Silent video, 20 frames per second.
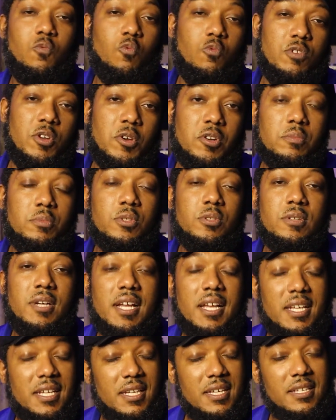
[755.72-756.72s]
notable
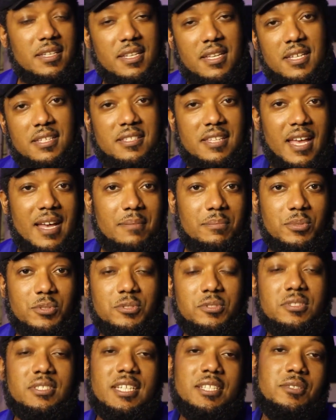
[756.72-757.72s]

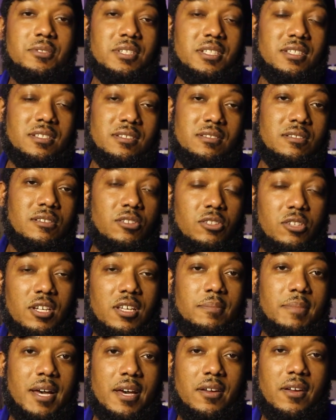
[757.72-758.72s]
examples that you can
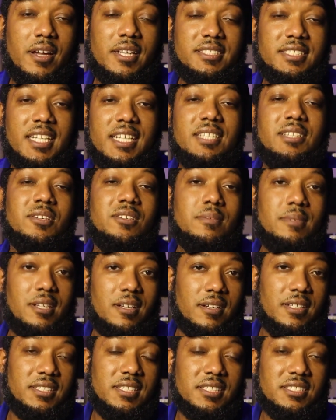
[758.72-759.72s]
look about learn about
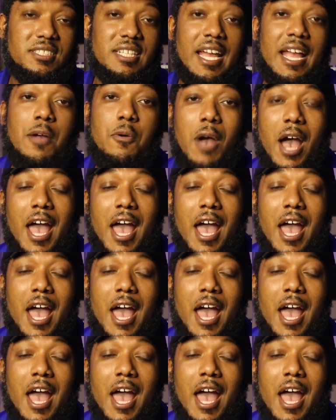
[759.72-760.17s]
architecture.